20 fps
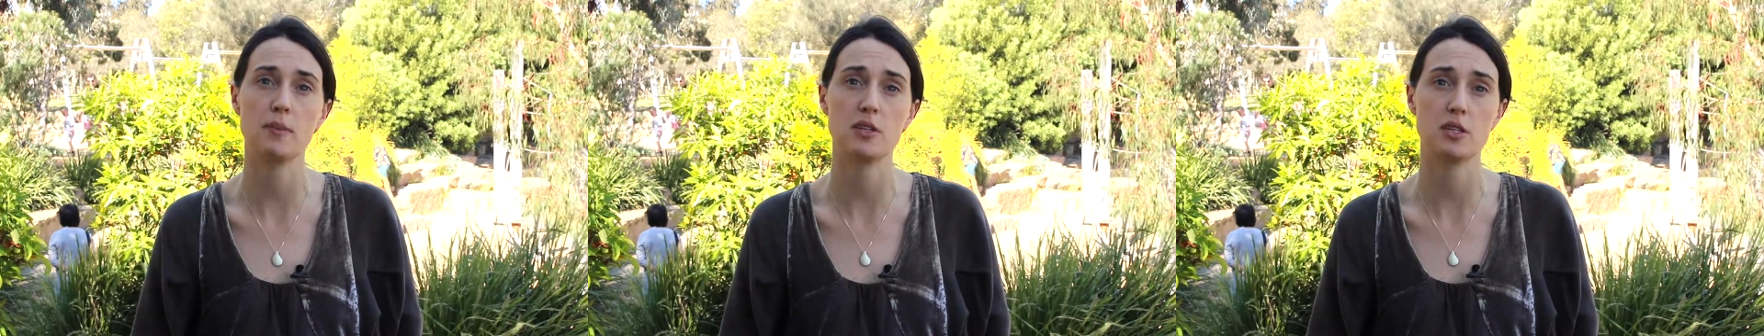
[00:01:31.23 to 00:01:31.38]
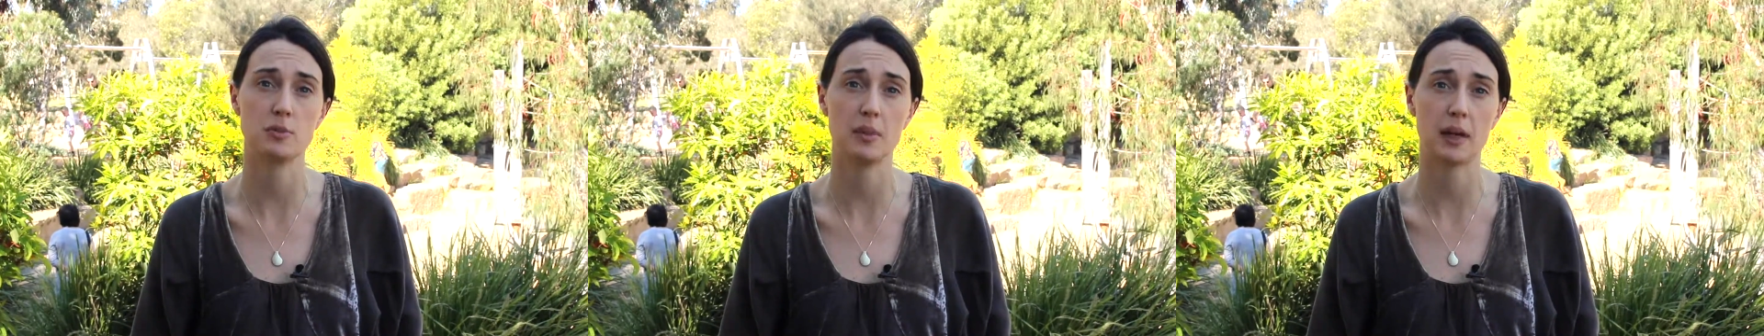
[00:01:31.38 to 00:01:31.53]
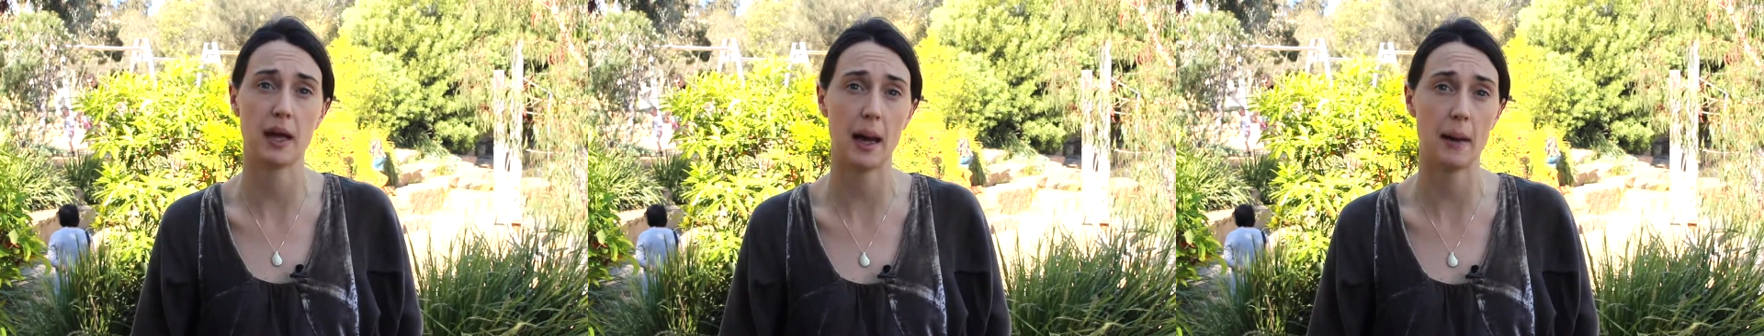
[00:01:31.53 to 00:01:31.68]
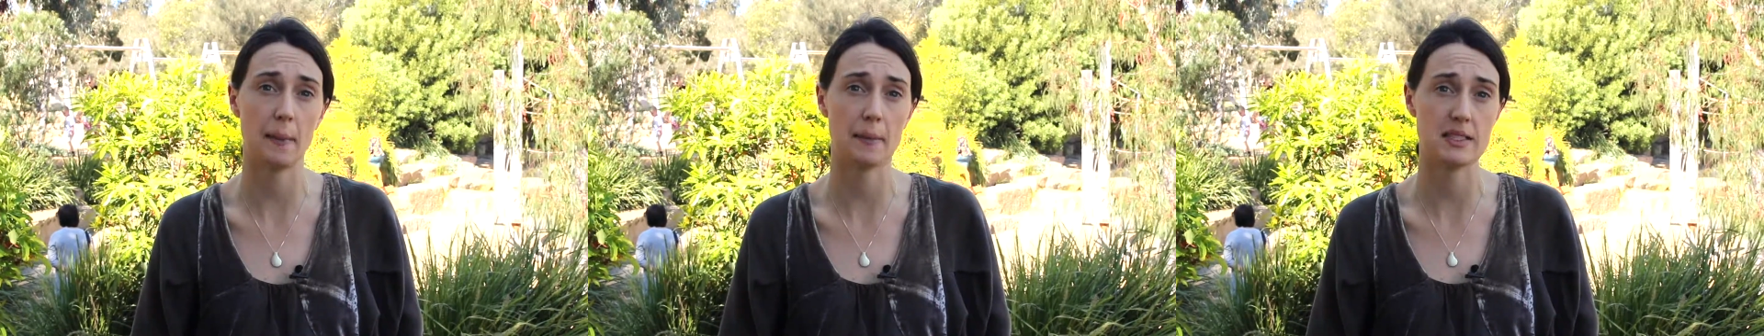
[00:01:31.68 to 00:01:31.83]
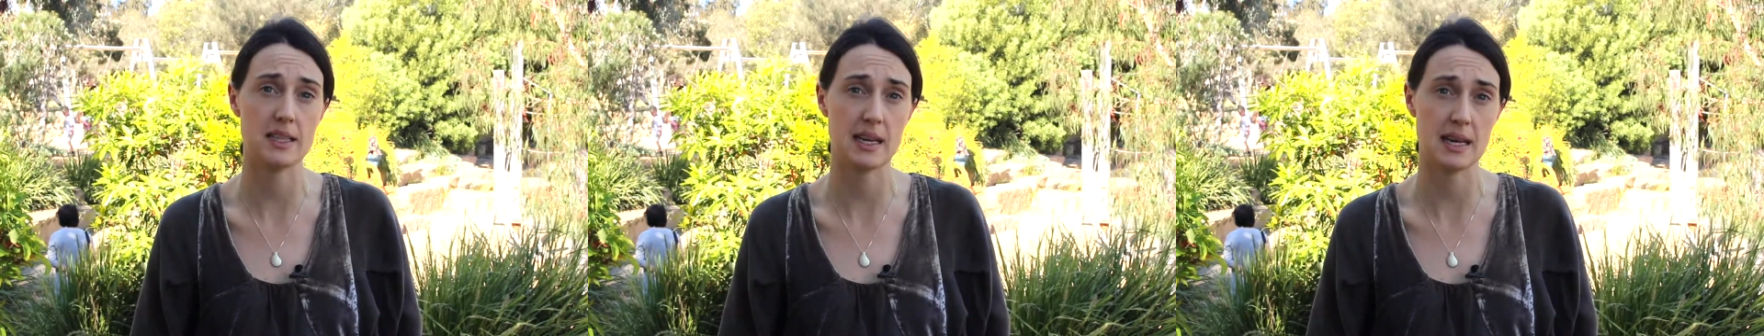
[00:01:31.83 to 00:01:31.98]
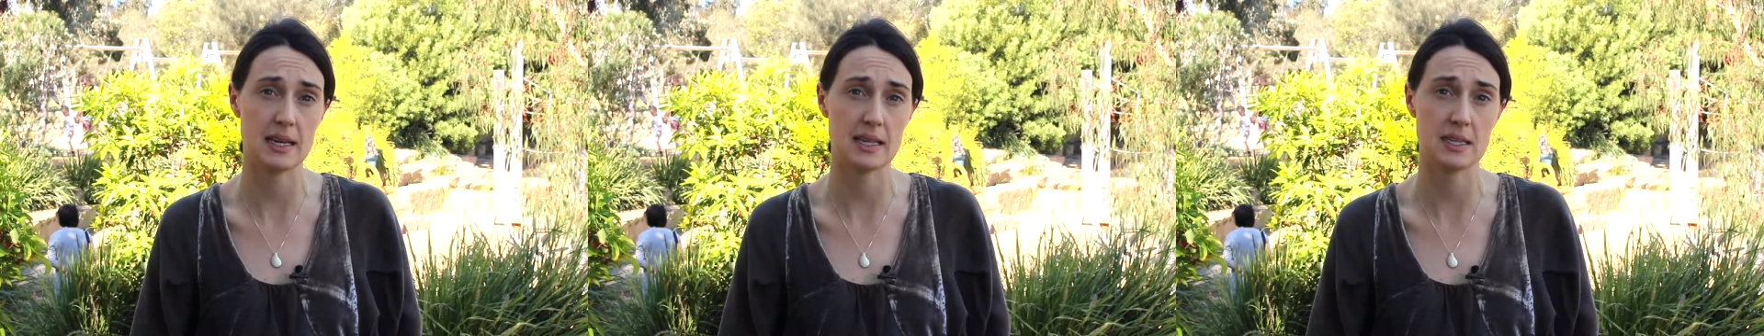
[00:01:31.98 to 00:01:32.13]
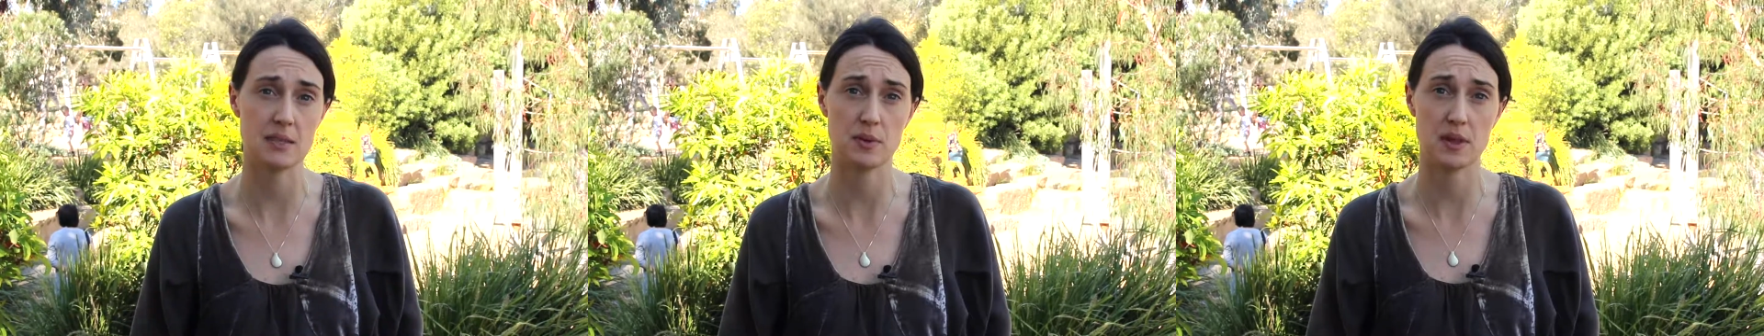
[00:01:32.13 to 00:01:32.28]
to become
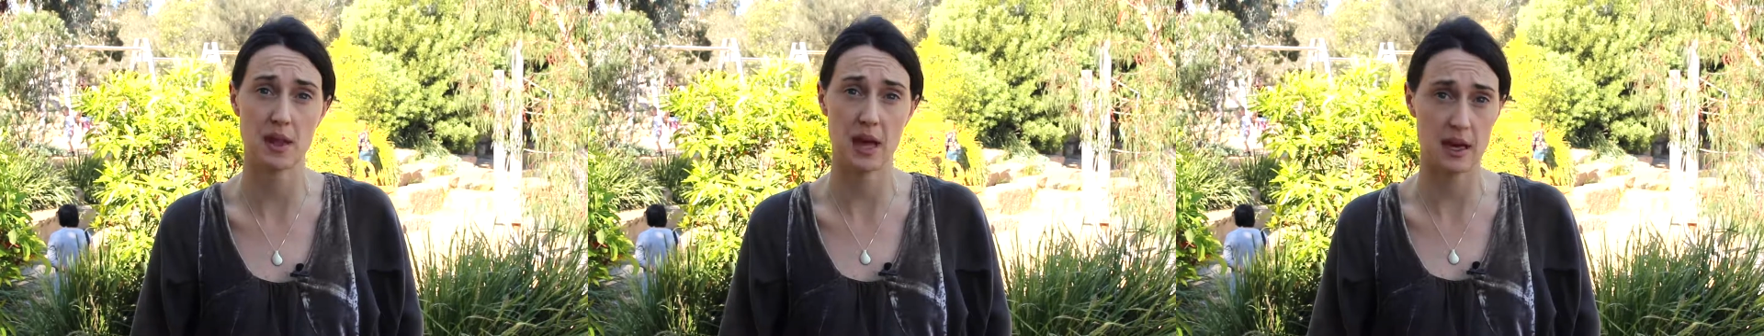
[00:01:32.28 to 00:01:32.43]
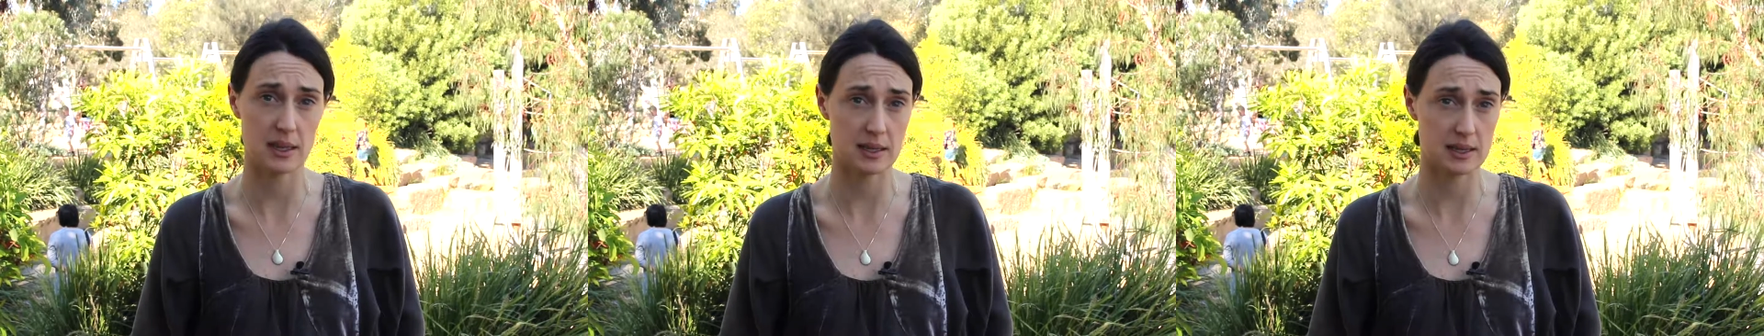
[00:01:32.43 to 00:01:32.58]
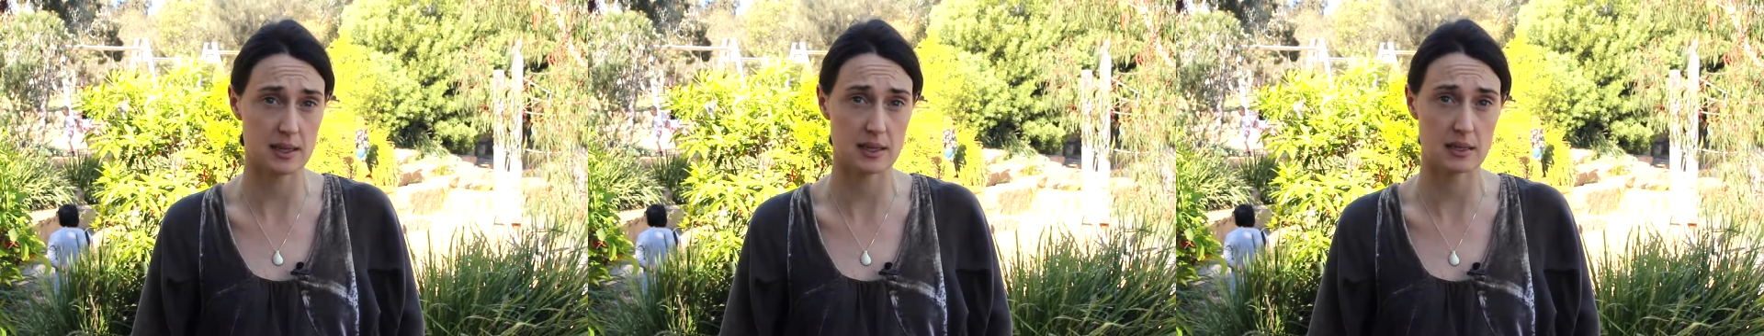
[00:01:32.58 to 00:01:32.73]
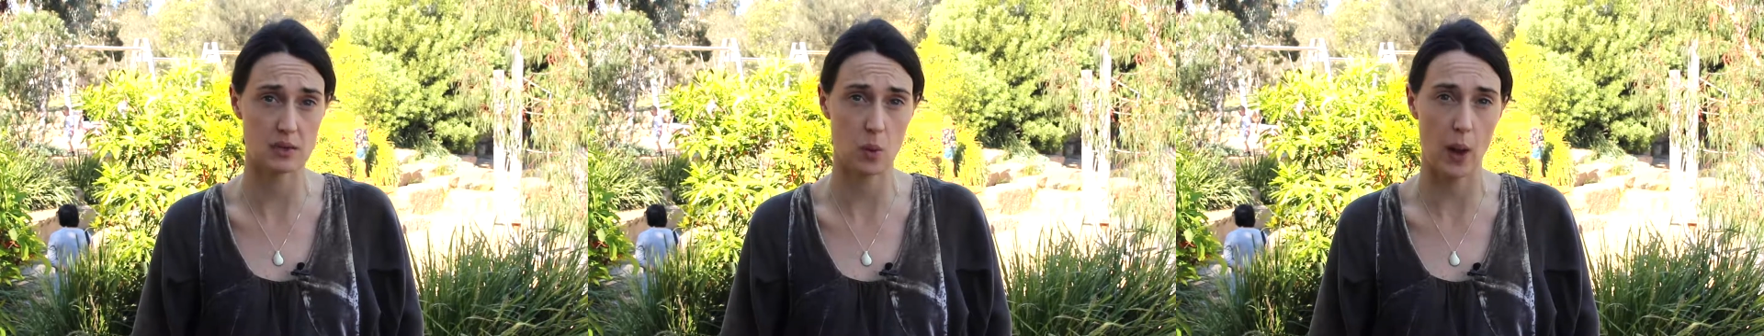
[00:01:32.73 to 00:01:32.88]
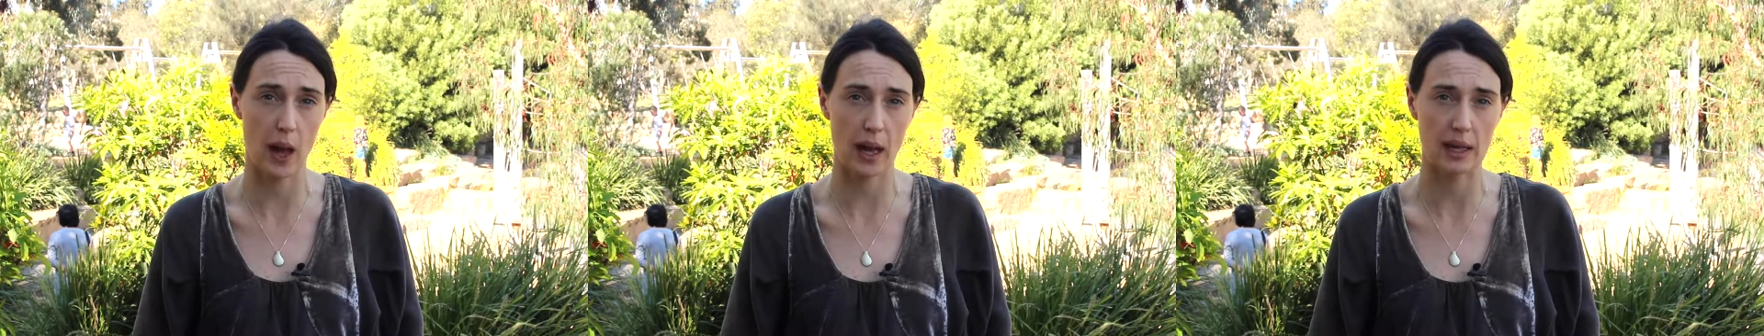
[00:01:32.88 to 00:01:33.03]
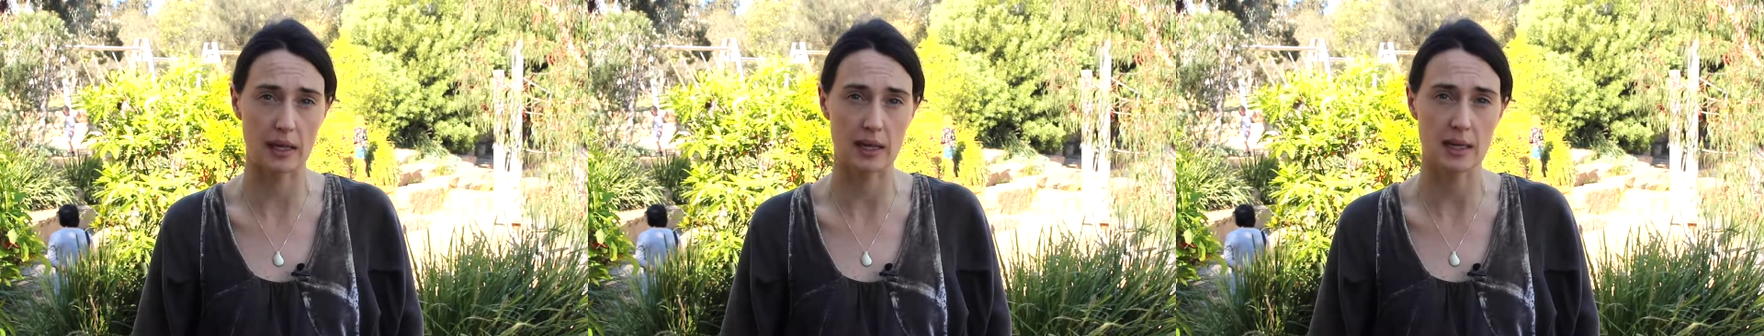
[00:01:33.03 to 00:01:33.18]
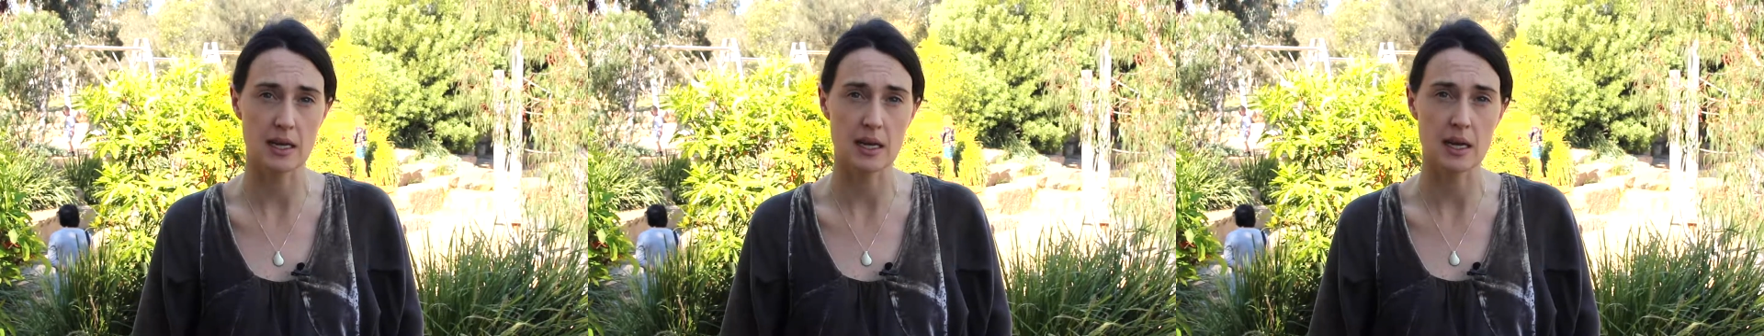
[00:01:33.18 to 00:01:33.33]
teens with excess weight,